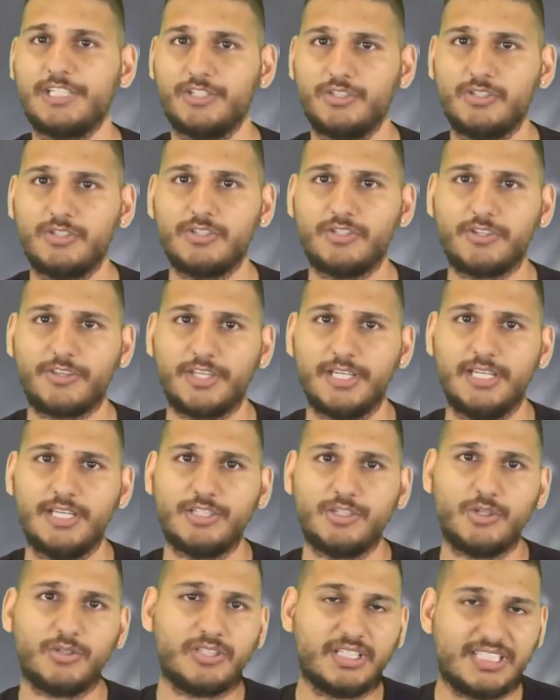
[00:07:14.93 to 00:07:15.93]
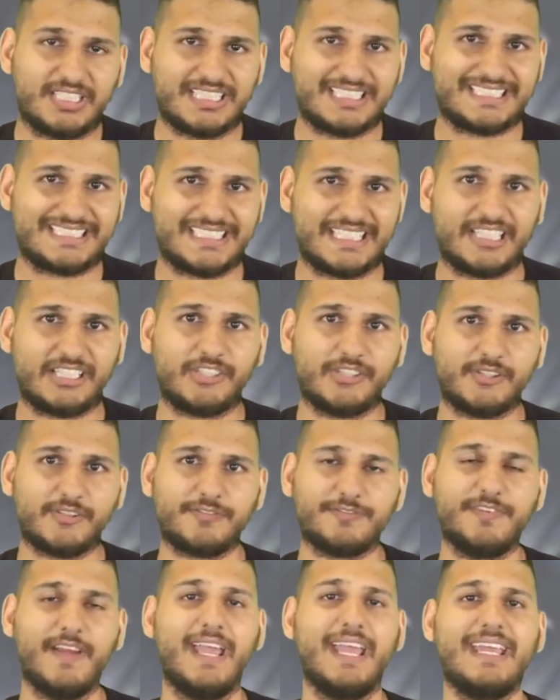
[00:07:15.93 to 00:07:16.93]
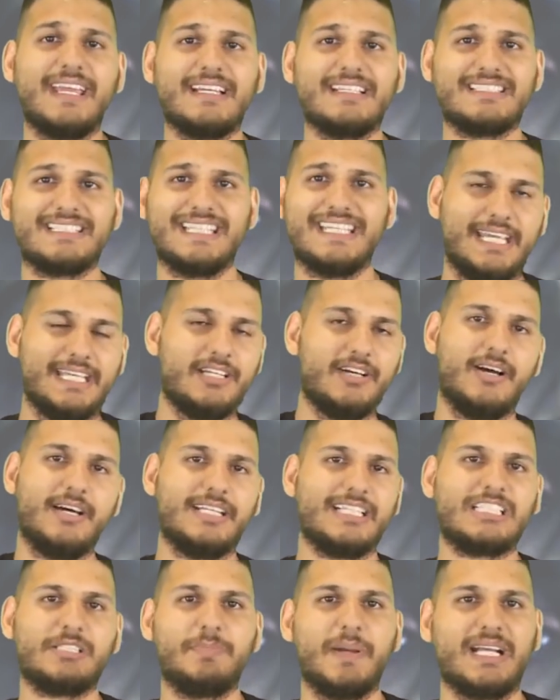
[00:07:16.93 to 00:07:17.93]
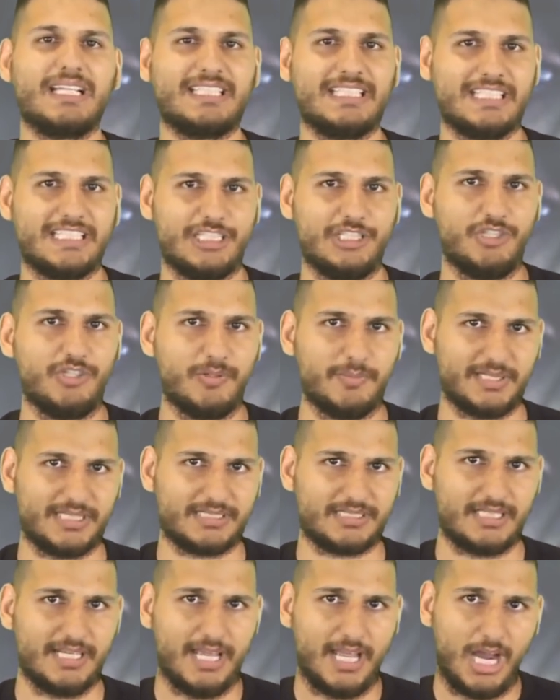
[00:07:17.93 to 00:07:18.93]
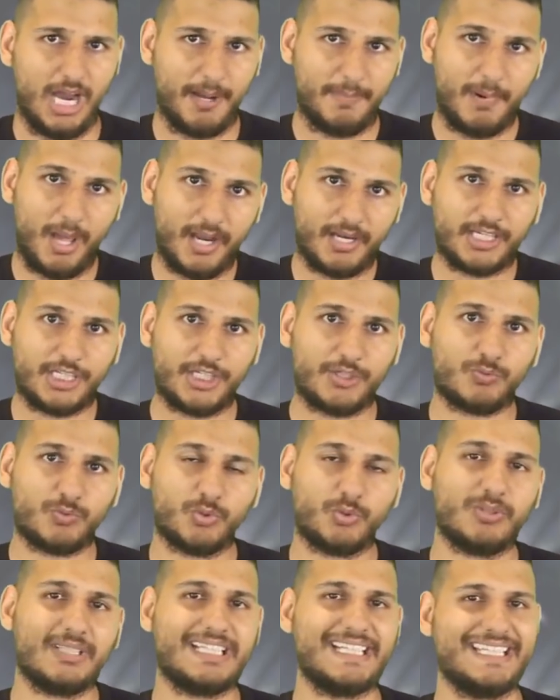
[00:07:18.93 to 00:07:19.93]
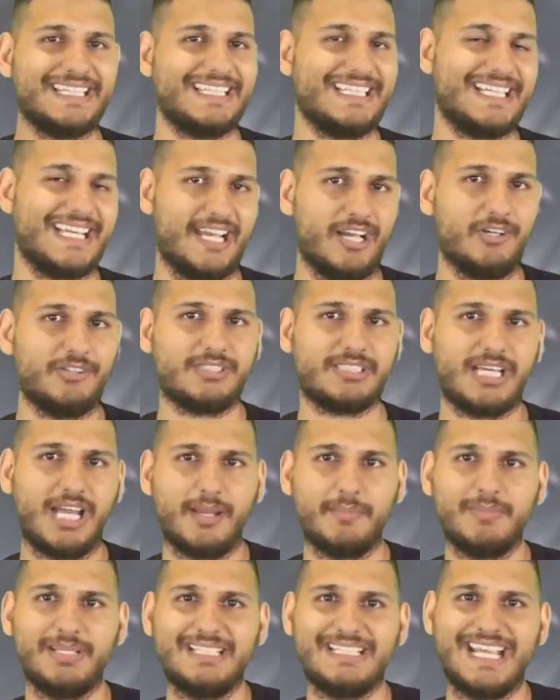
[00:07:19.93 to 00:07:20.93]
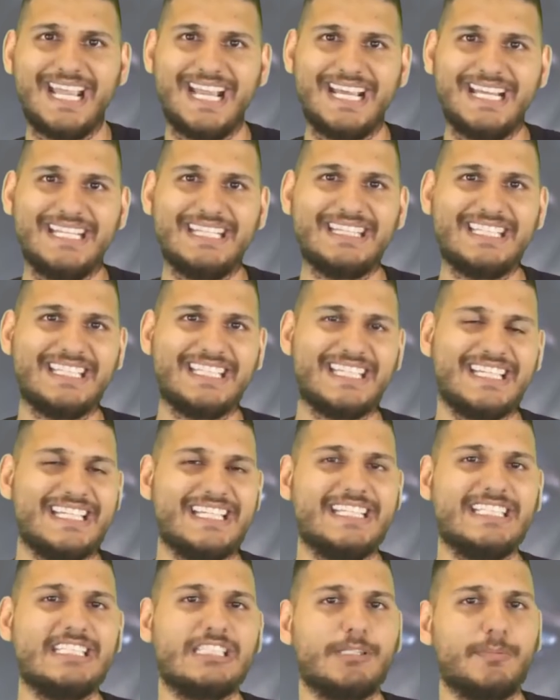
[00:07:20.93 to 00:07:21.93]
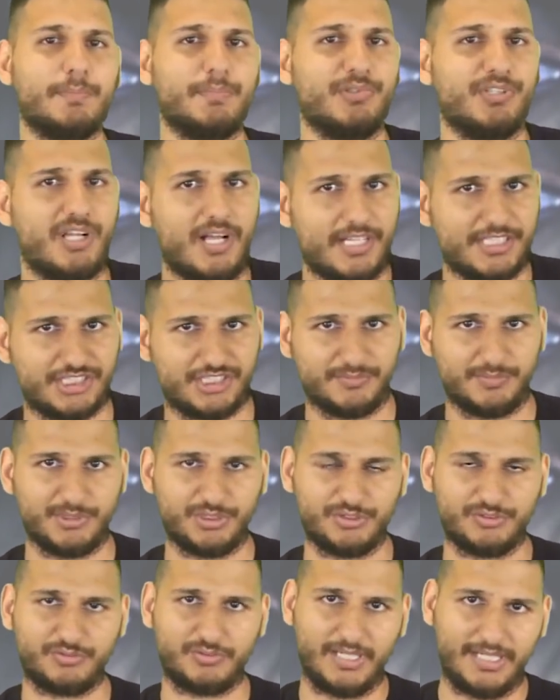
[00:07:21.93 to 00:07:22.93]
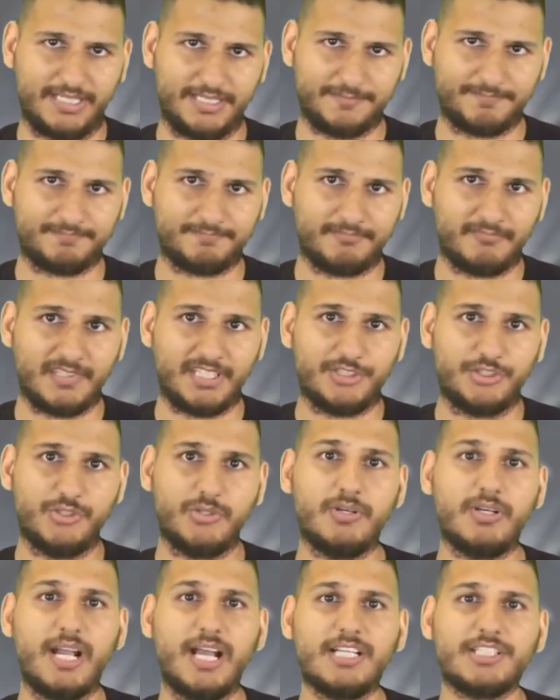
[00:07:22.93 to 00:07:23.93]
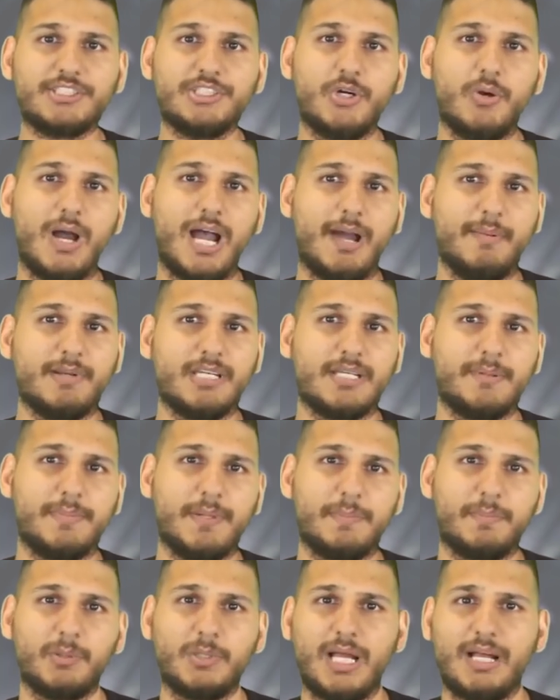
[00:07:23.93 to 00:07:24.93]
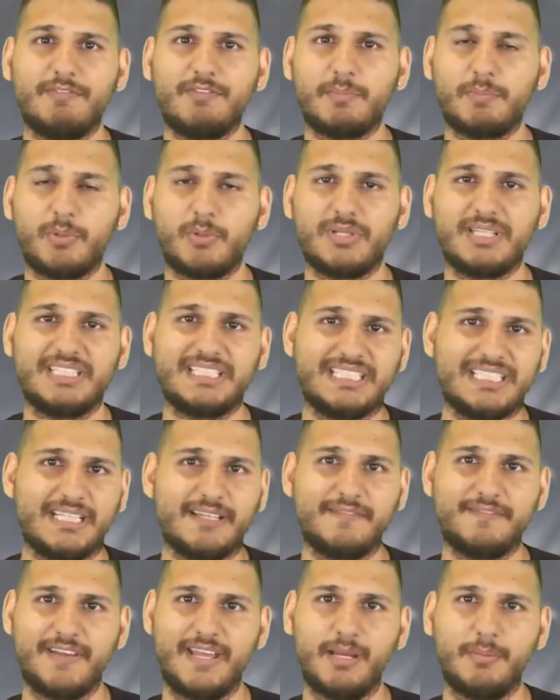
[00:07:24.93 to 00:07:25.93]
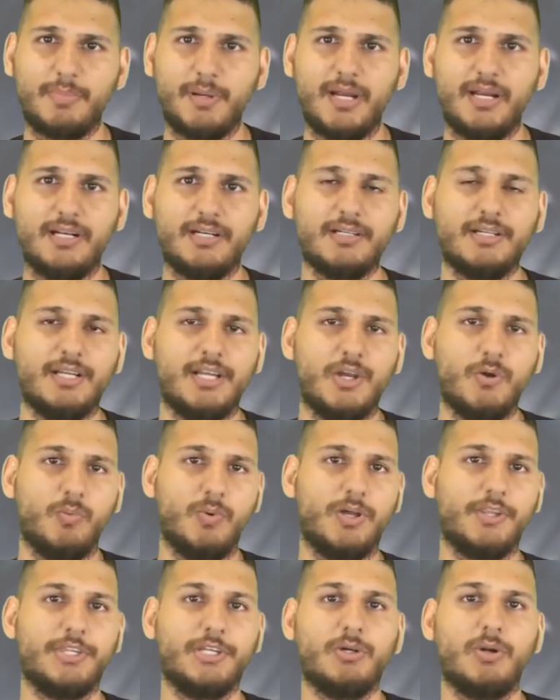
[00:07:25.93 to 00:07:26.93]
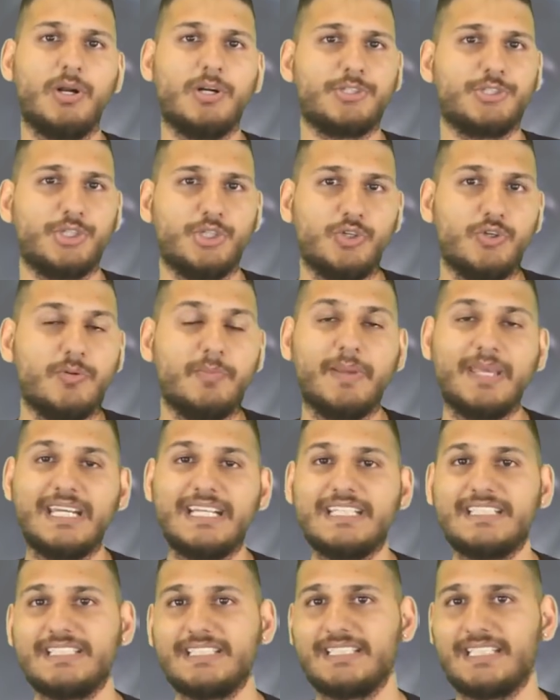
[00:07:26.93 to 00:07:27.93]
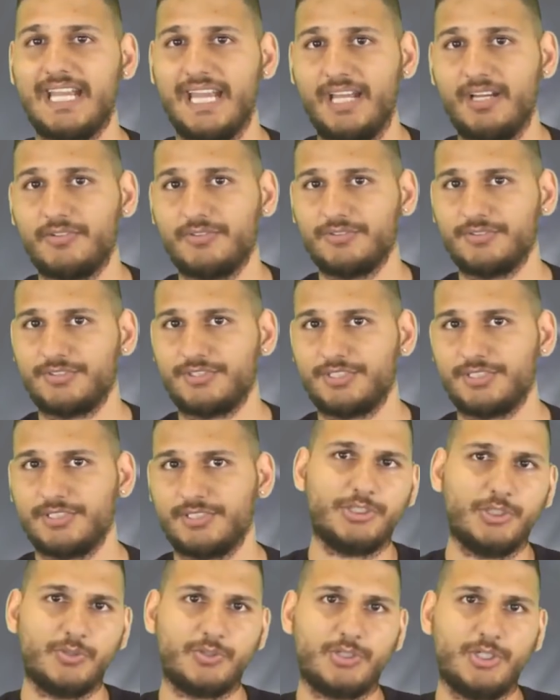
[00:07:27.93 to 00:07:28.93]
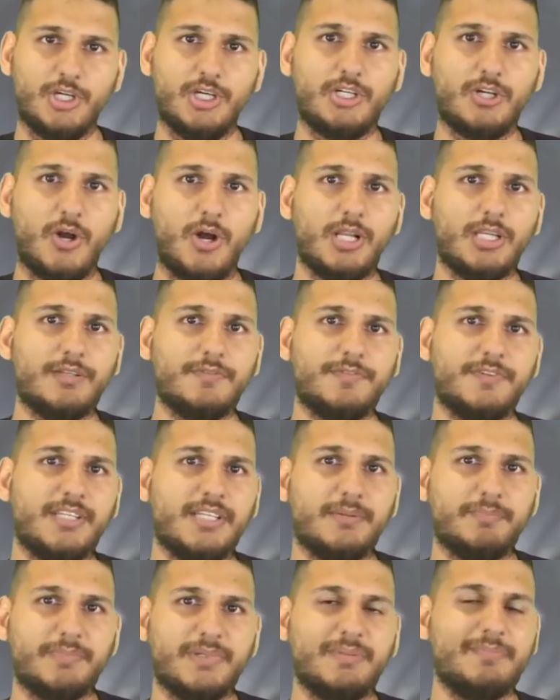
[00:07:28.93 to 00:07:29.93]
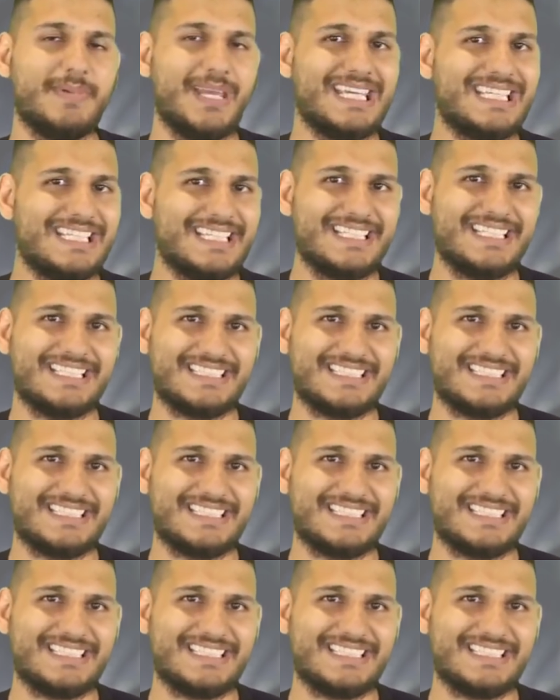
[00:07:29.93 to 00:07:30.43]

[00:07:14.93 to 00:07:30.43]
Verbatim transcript: the earth looking to sink their fangs in unexpected humans? I'm not gonna rule anything out. I mean, anything is plausible, right? Do you guys know how many people have reported seeing a vampire? Well, there are too many to count. So could all of them be making